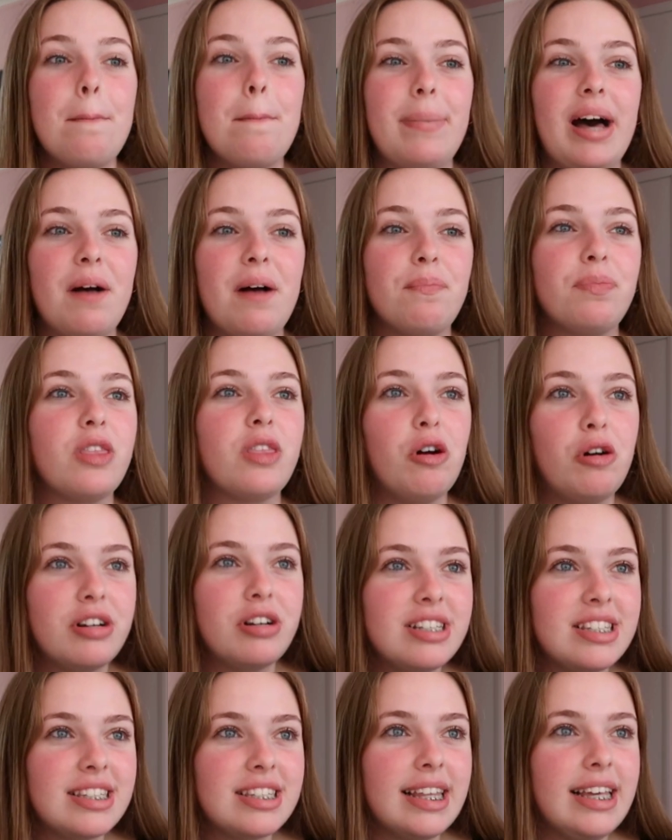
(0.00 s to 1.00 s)
But
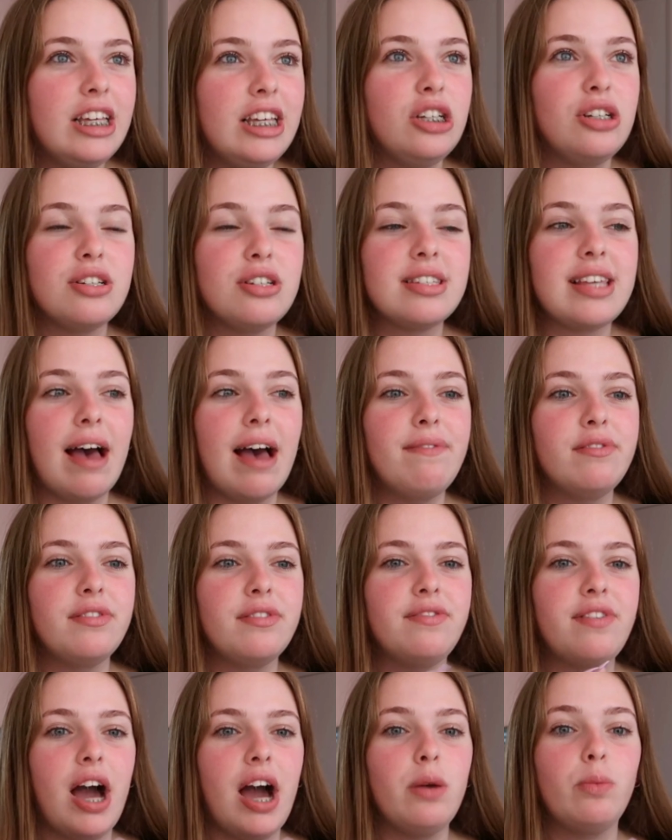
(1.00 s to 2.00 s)
honestly, you just have to
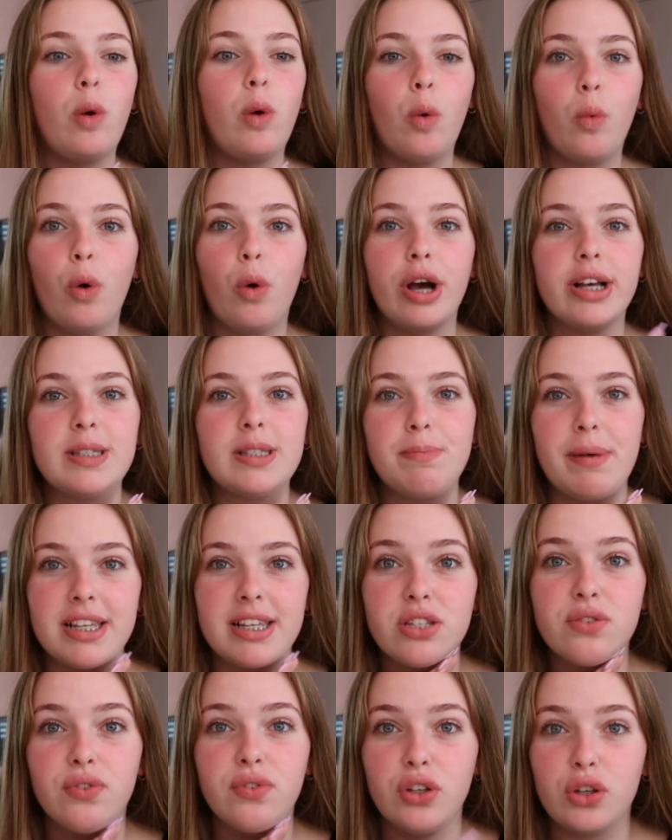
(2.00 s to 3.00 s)
find what works
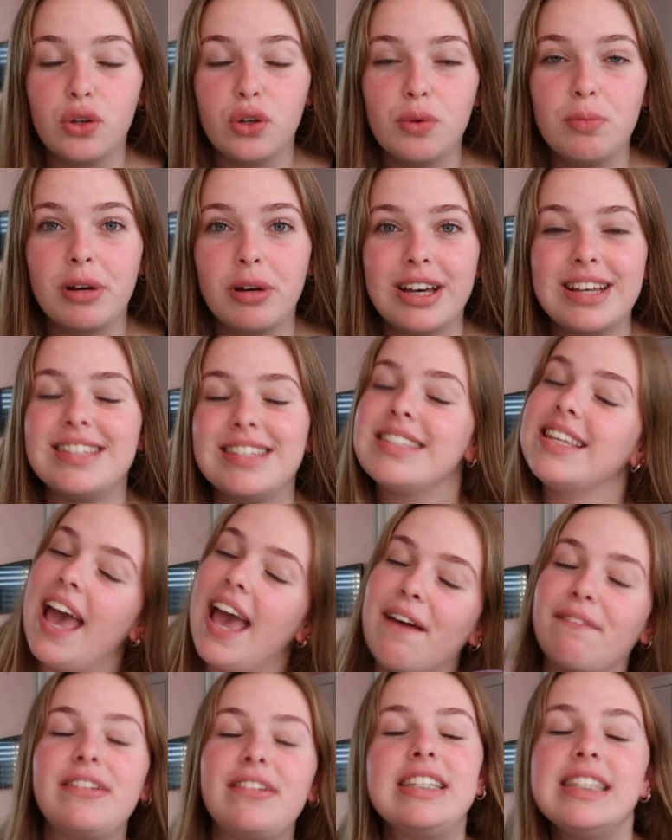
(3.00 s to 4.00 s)
best for you because
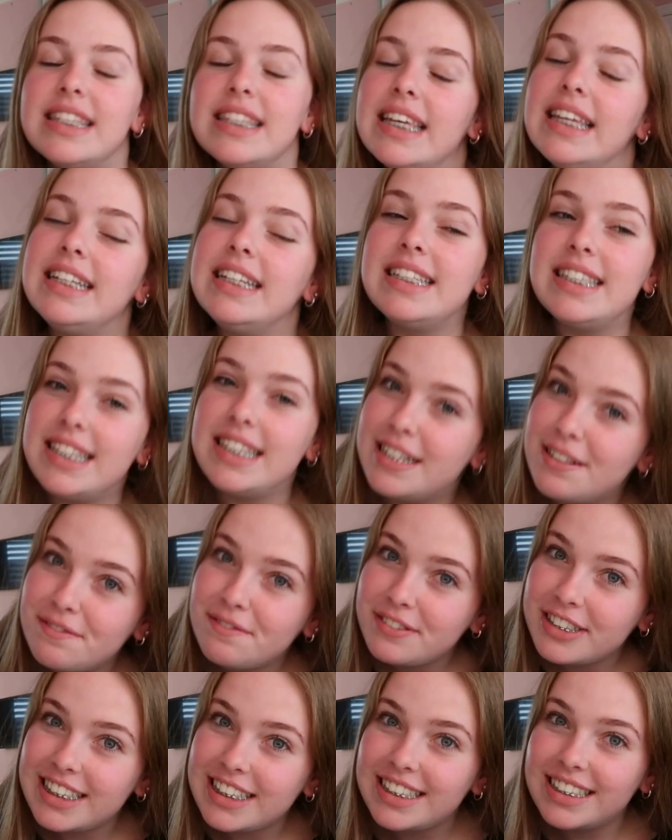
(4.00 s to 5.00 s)
every skin is
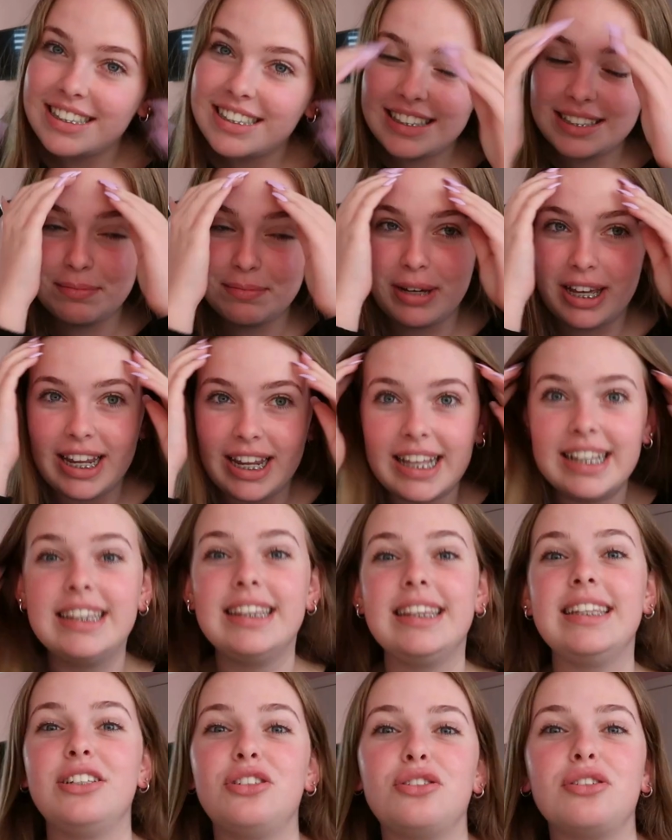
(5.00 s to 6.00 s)
different, but it
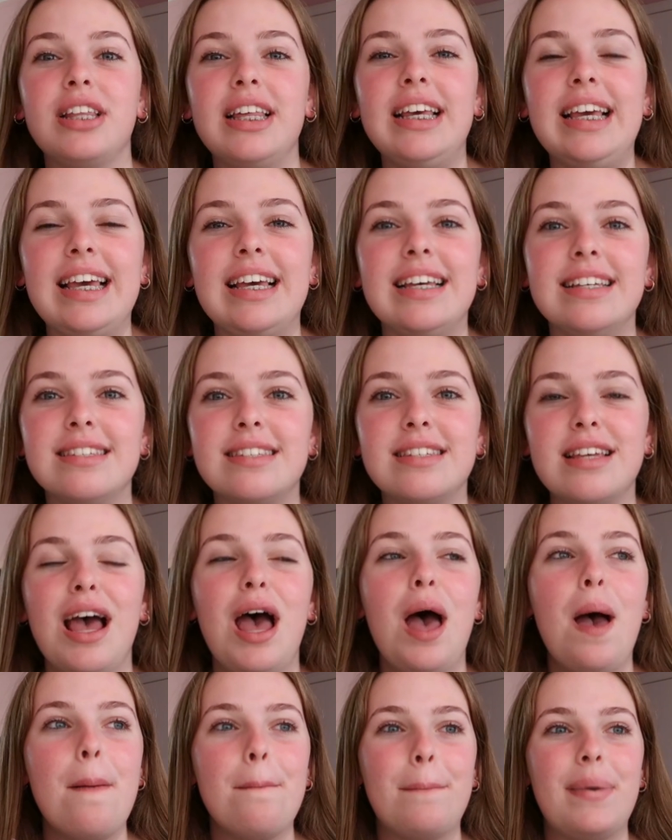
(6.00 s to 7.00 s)
literally is.
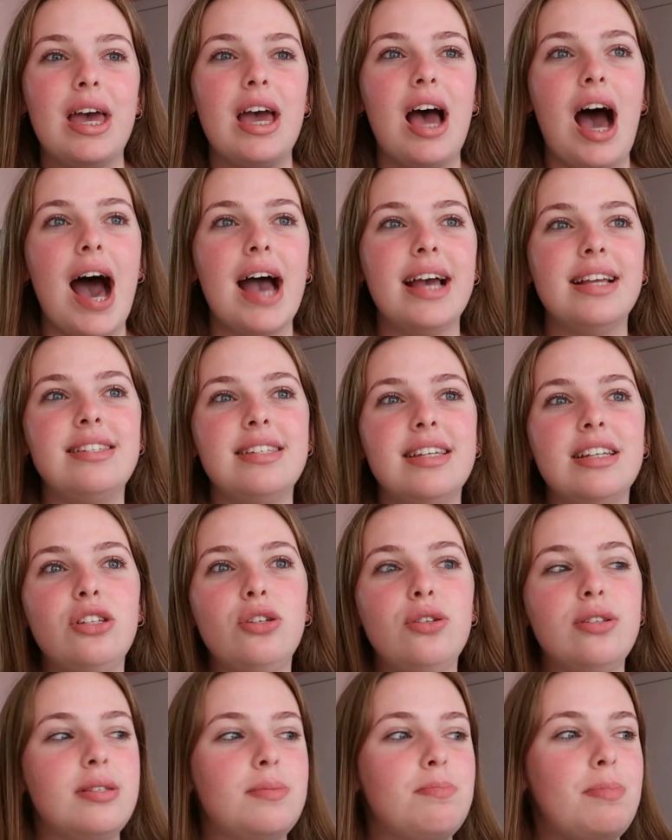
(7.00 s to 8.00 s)
But I did
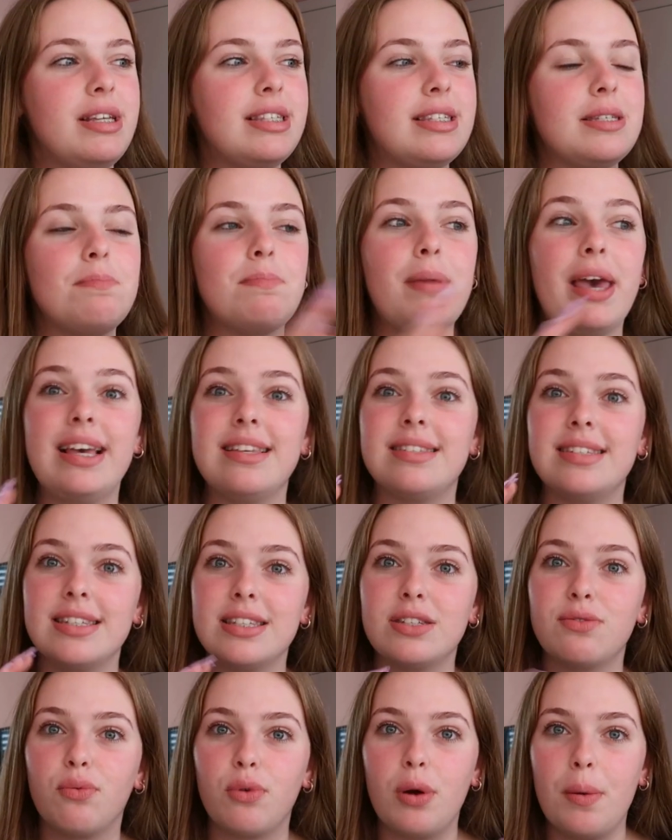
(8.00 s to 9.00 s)
use bits and
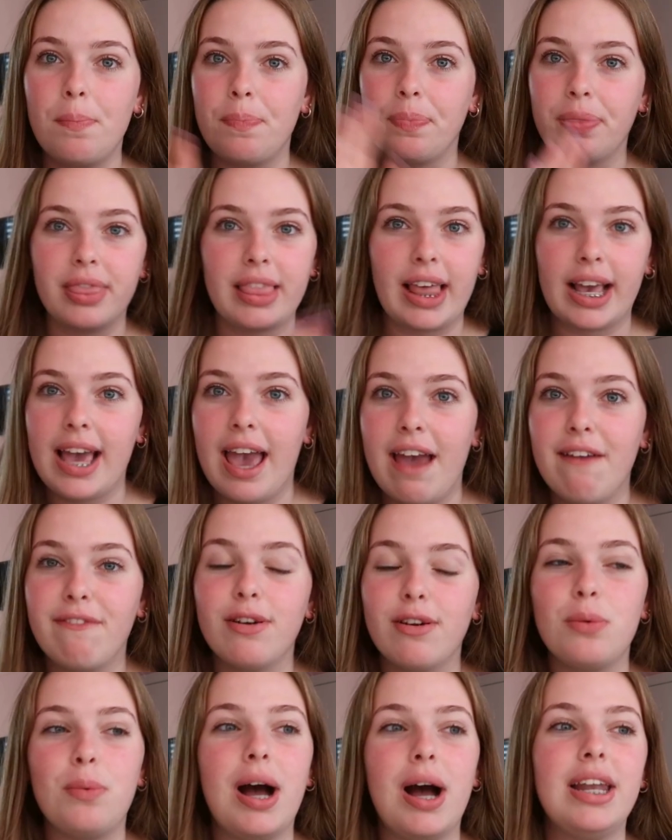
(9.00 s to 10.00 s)
pieces from like
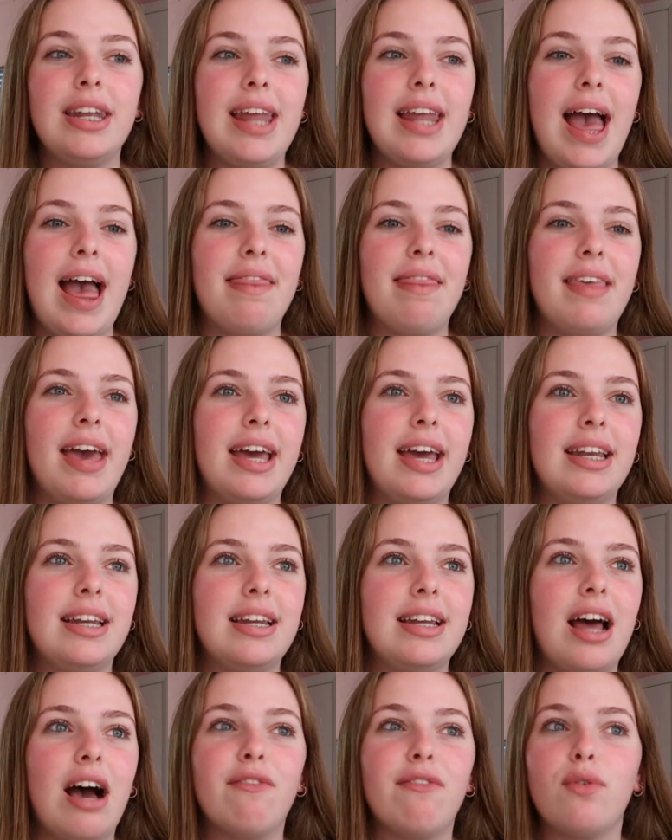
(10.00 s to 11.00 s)
everyone, and
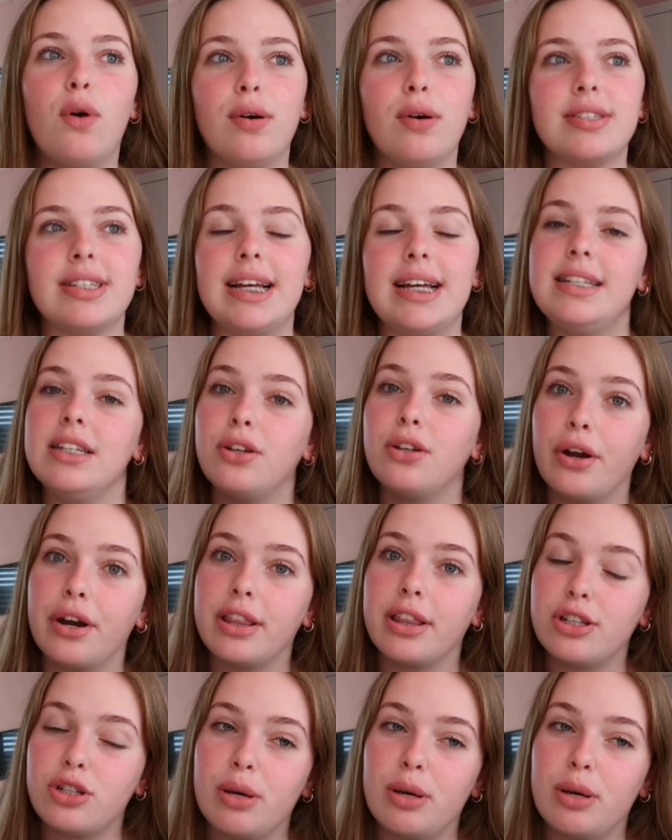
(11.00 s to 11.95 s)
then of course I did go to the